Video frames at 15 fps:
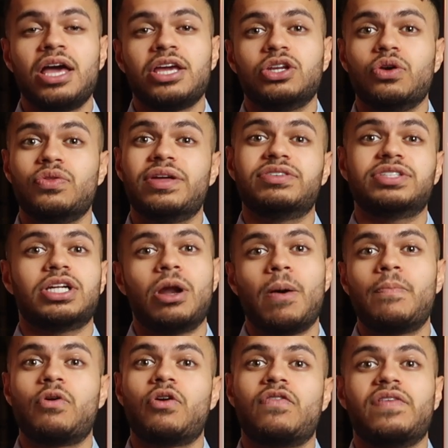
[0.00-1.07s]
There's a
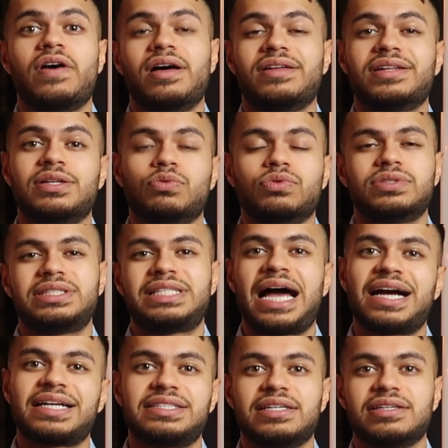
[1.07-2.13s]
number of little
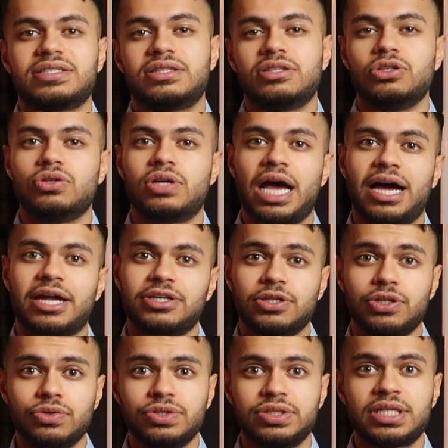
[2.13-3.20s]
tactics that you can
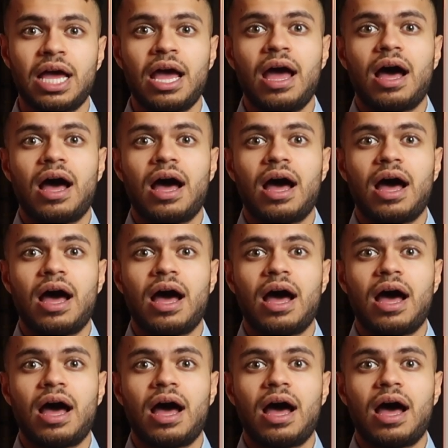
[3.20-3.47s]
use